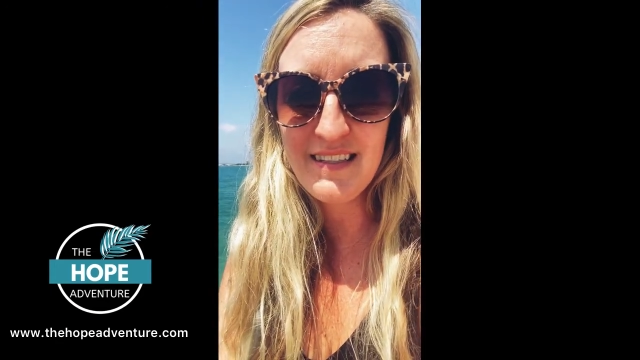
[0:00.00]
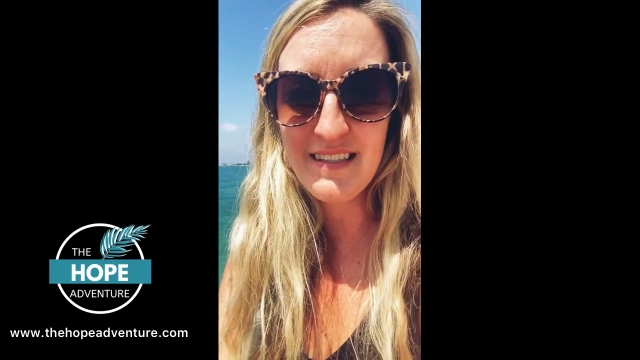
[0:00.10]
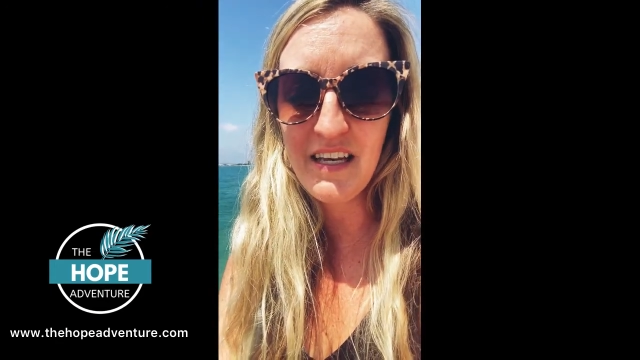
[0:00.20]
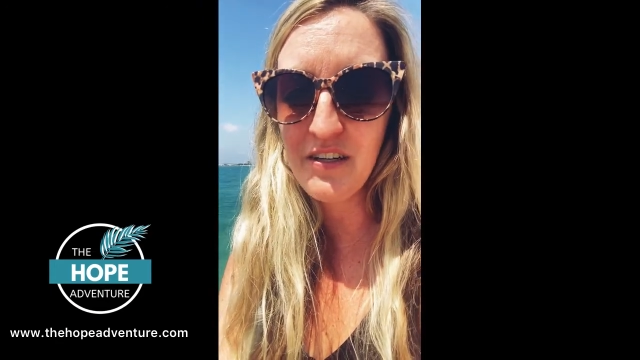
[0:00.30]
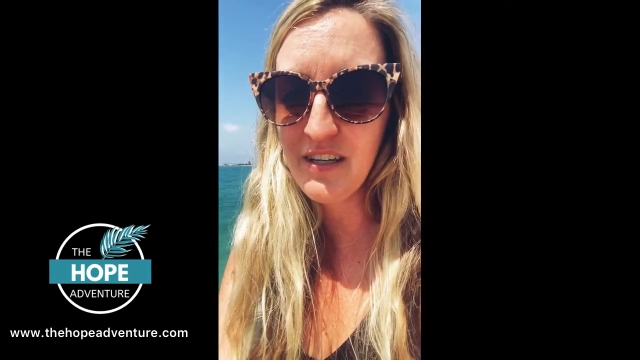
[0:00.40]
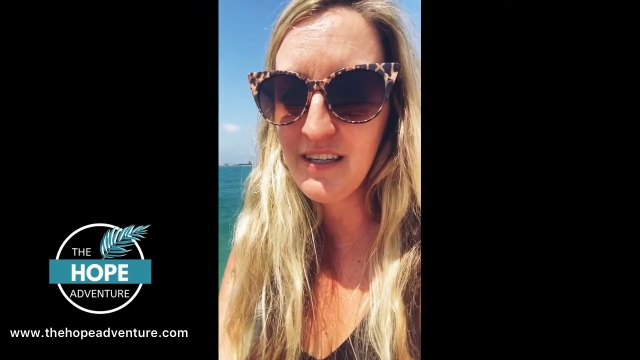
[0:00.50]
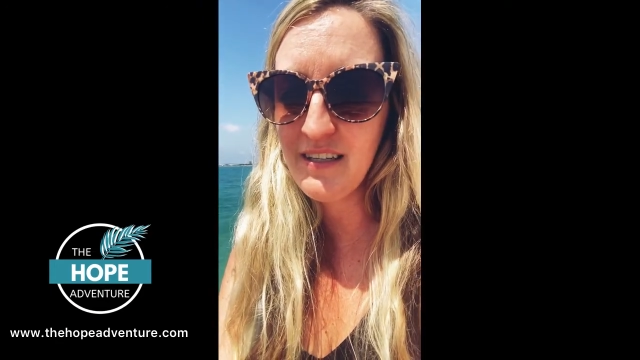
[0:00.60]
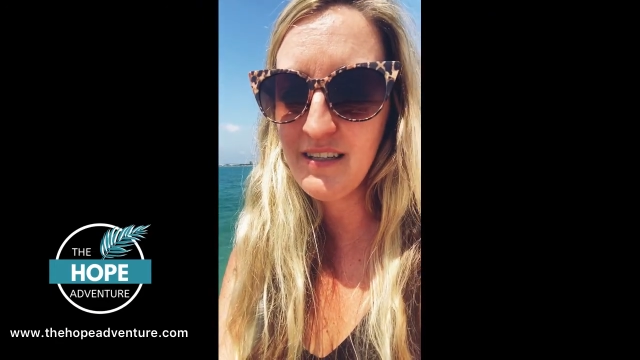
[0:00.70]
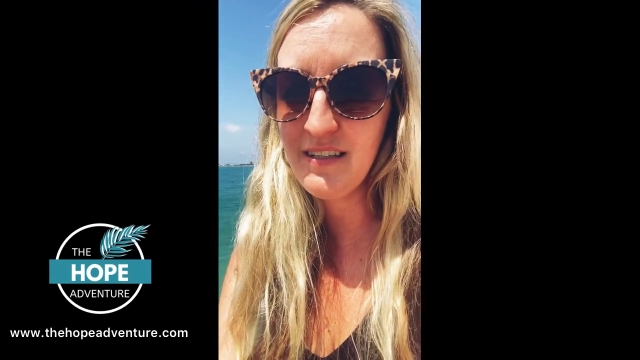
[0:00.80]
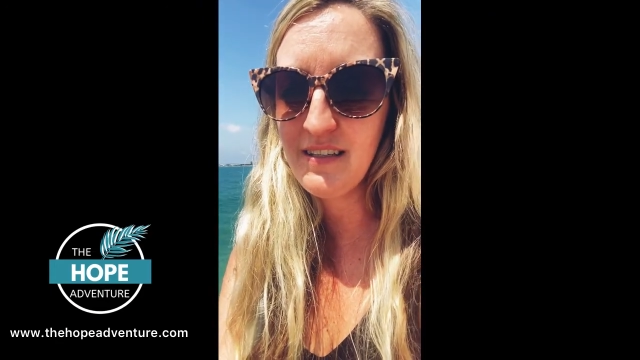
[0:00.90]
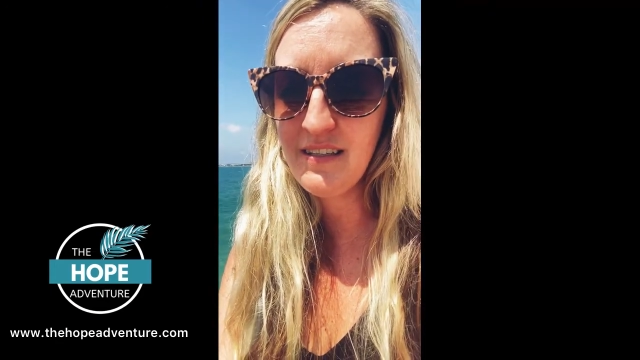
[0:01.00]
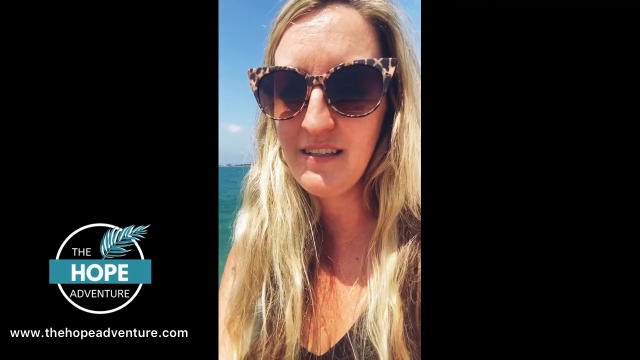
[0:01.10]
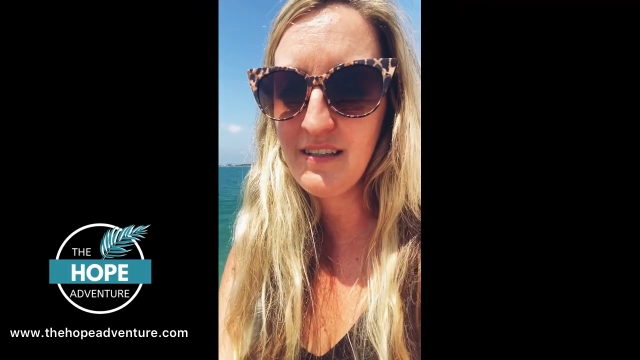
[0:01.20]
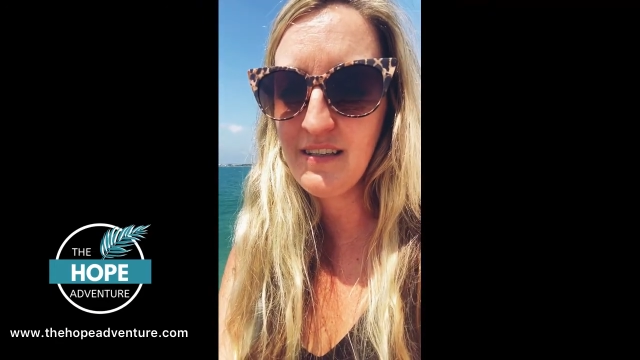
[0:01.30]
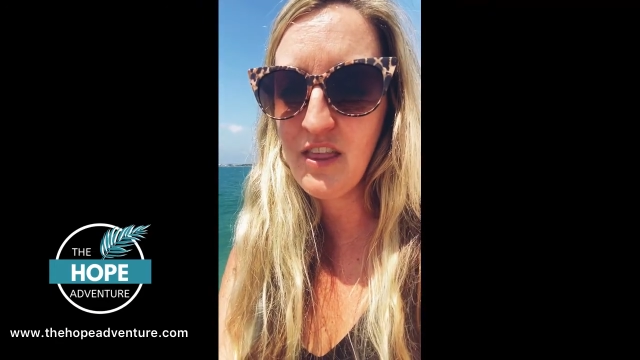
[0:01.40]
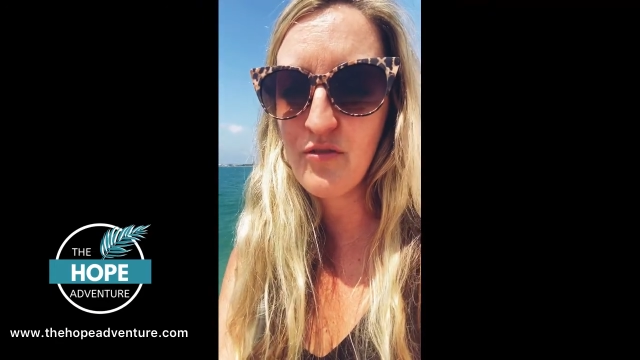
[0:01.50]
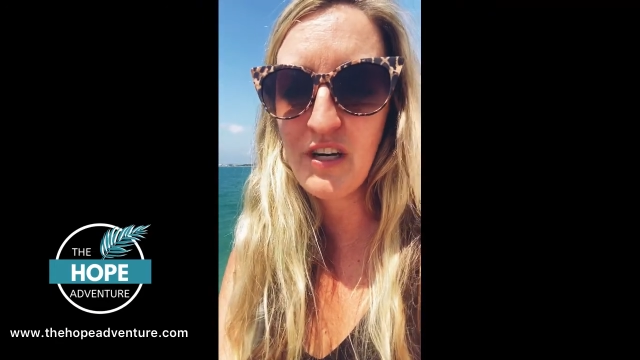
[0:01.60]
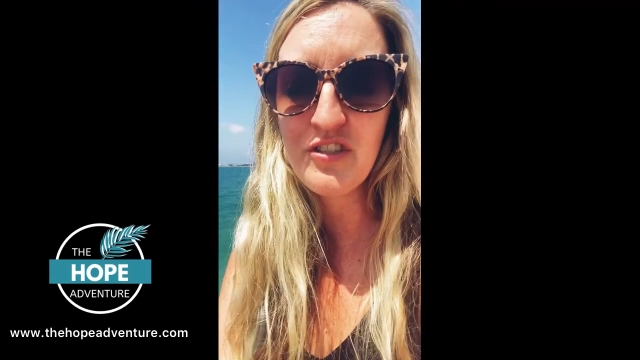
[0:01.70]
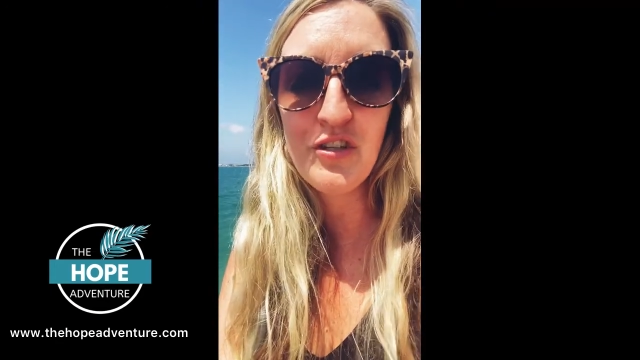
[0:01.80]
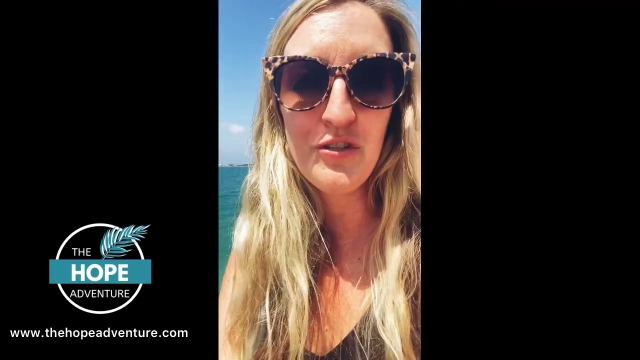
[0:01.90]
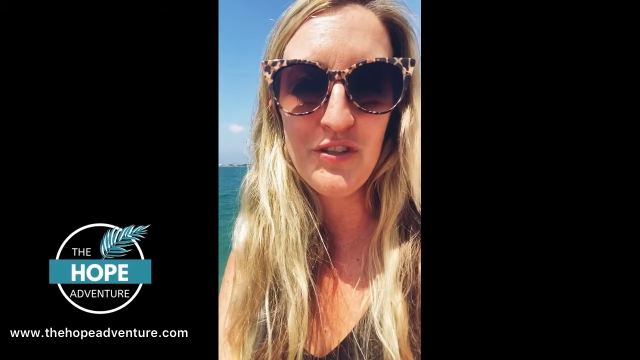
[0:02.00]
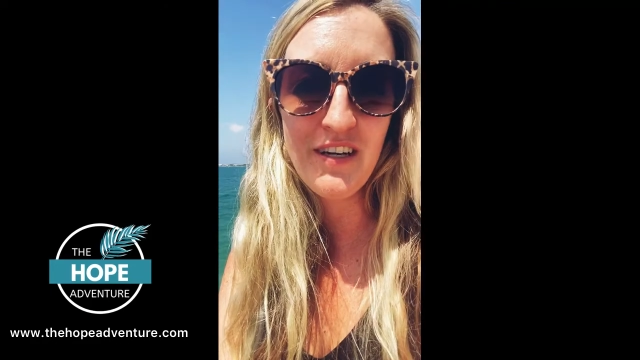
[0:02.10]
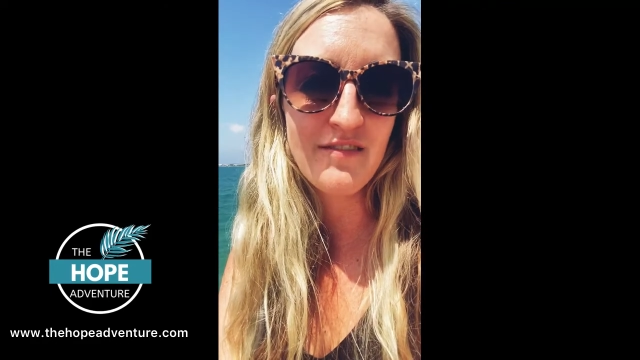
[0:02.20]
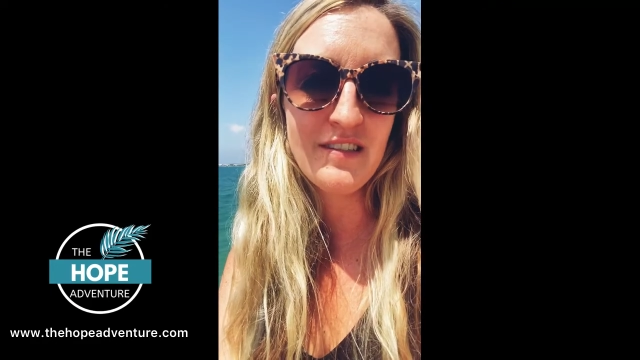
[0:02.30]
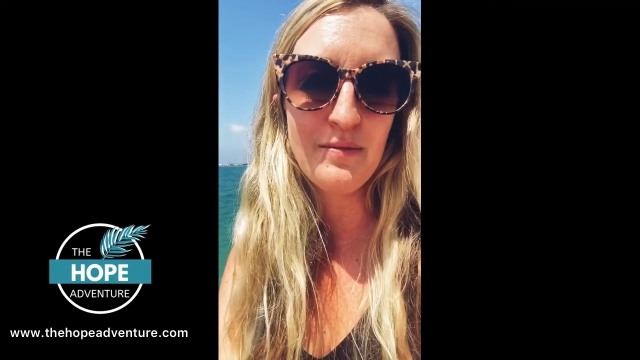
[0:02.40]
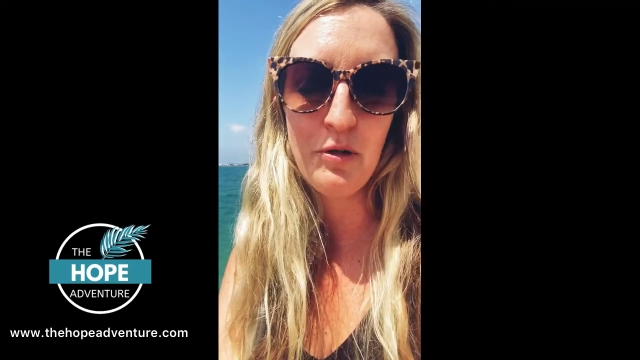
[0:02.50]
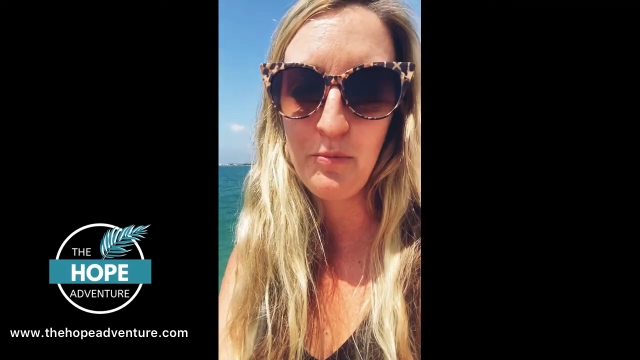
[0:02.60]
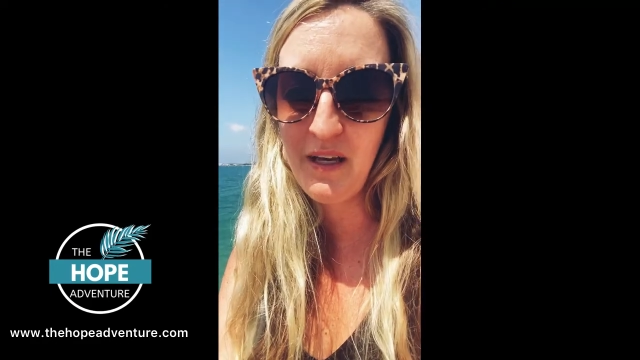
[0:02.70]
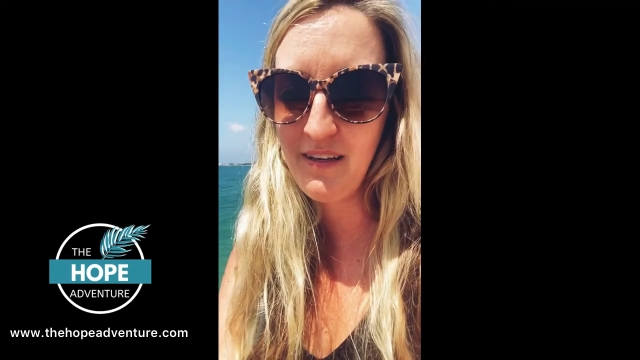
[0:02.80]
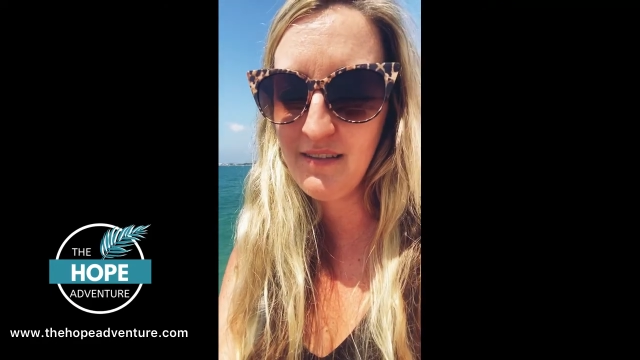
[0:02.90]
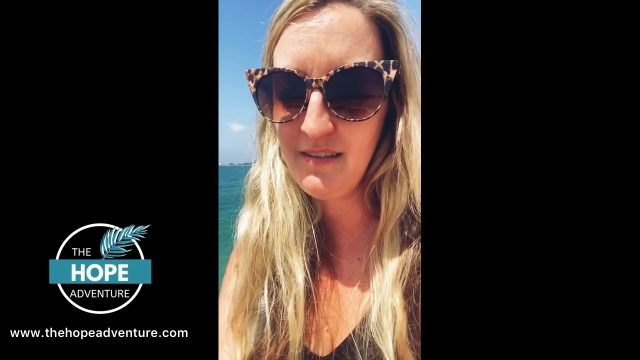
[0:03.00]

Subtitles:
sacred threshold of this moment,